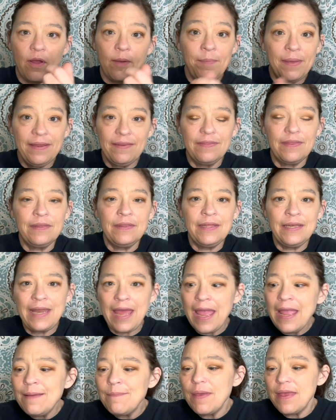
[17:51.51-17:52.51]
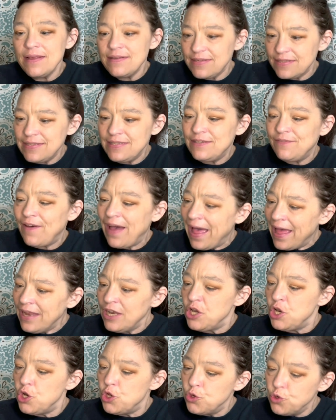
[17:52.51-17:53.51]
I mean, the name is
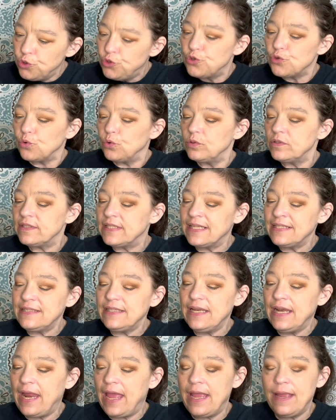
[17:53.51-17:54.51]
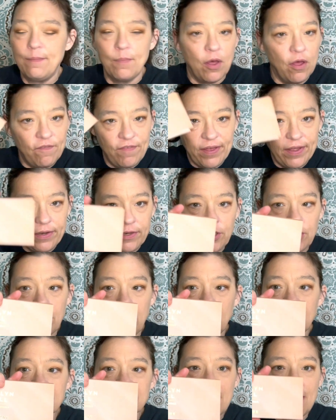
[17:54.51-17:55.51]
Divine Neutrals. That's the name of it. You
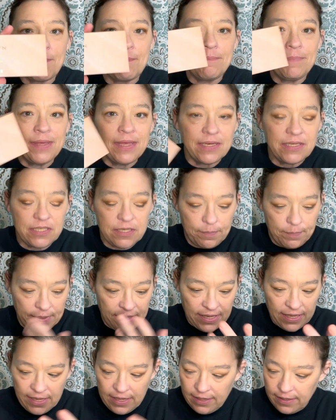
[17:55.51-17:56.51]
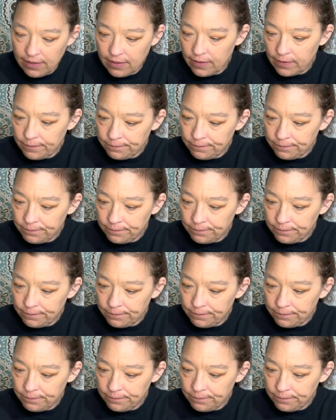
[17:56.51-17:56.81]
know, it's not meant to be